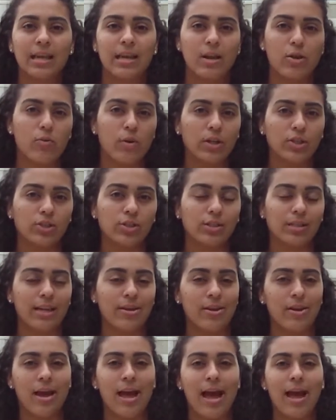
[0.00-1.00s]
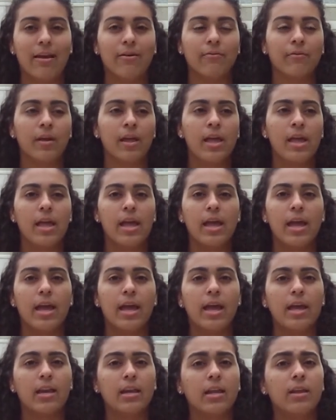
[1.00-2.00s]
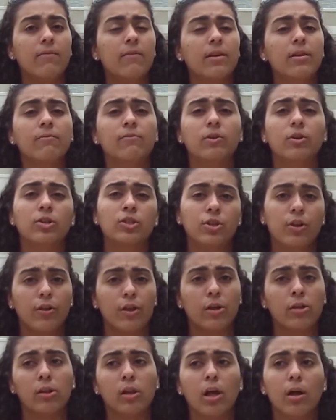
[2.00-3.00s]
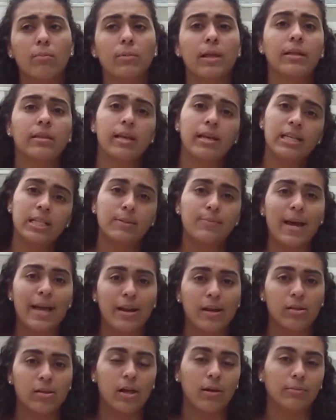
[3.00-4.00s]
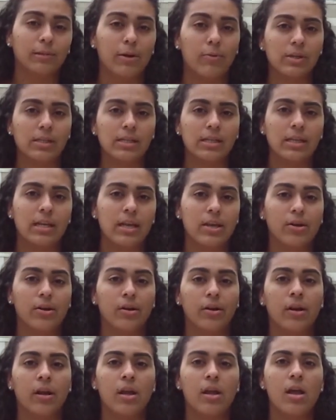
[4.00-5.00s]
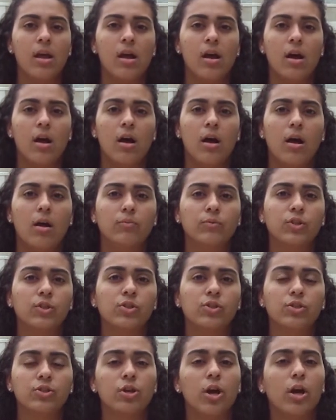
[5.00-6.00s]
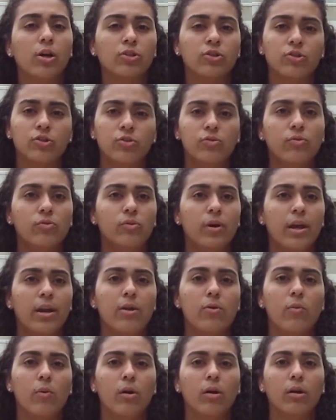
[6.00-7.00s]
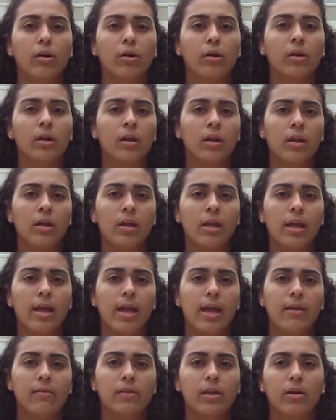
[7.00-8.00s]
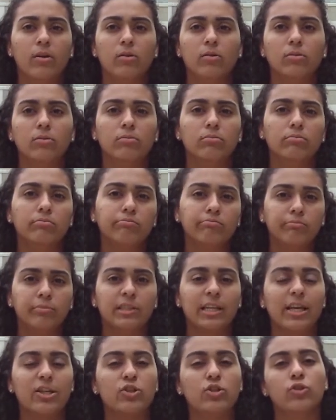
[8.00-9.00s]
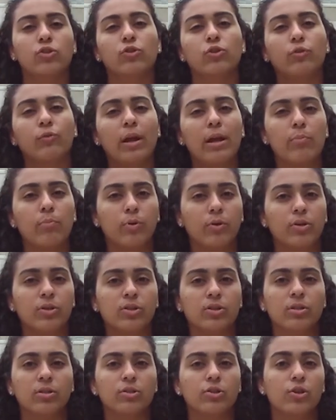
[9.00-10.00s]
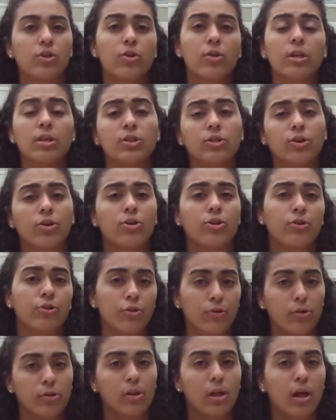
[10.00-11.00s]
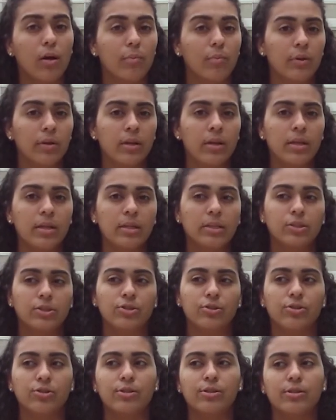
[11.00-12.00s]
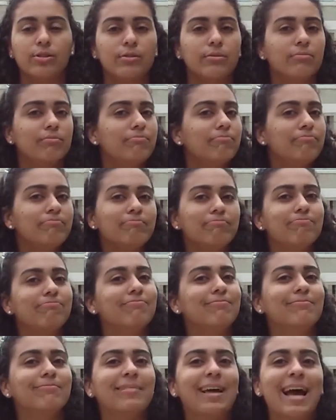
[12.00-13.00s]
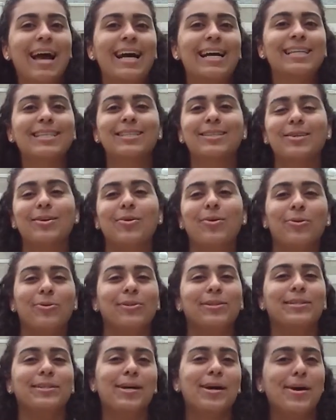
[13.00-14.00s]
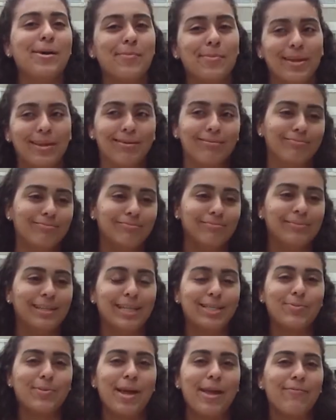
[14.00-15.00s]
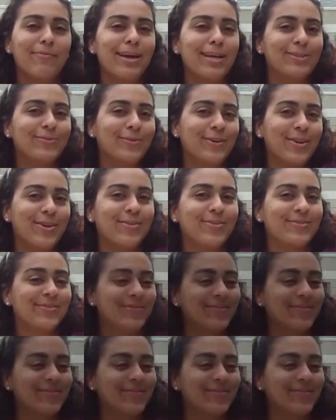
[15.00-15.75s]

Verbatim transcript: any questions that you have. And even if there's another club, like the Hispanic club that wasn't here, um, just talk to anyone and they'll send you to the right person so you can start your new club. Just ask all the time and that's my advice for you.